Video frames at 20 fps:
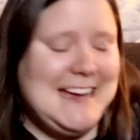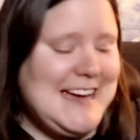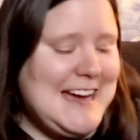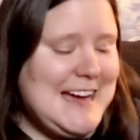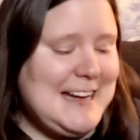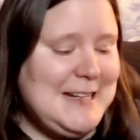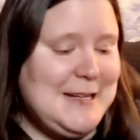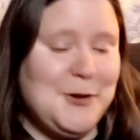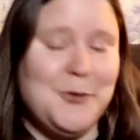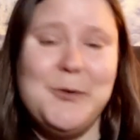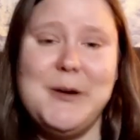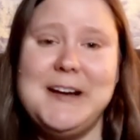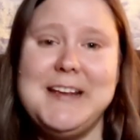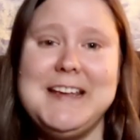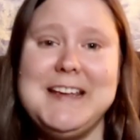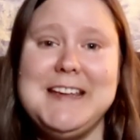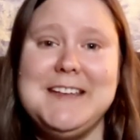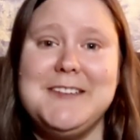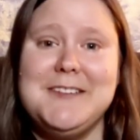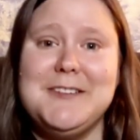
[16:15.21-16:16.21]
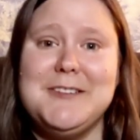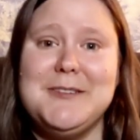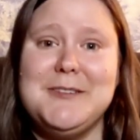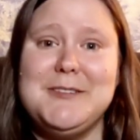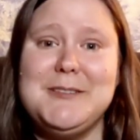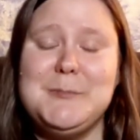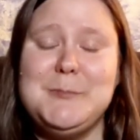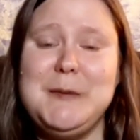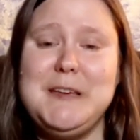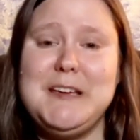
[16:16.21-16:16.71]
I don't want to hear you
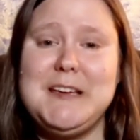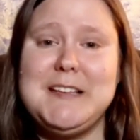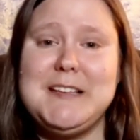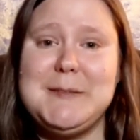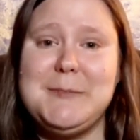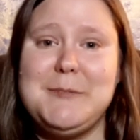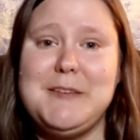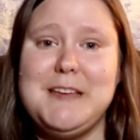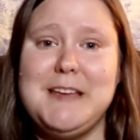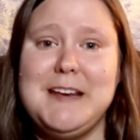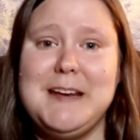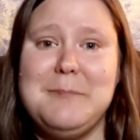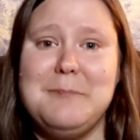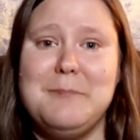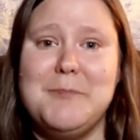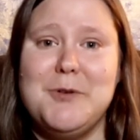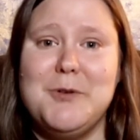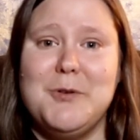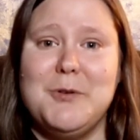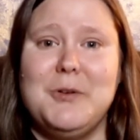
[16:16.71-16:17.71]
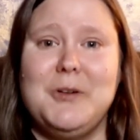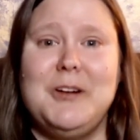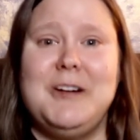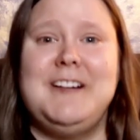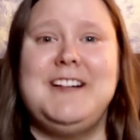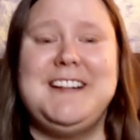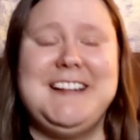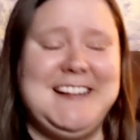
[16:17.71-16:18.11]
speak to me anymore.